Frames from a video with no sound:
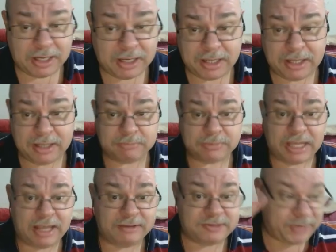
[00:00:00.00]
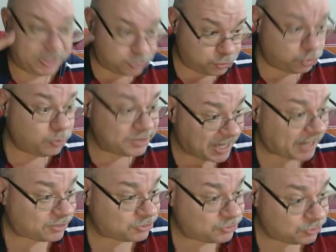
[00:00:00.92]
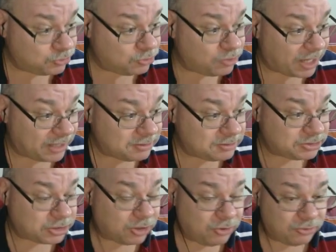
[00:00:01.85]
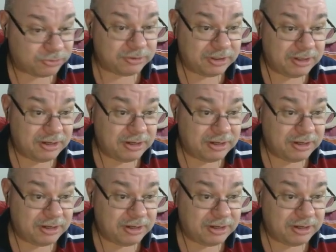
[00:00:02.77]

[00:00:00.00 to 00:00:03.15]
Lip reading: And so we get 2 attacks to do that. So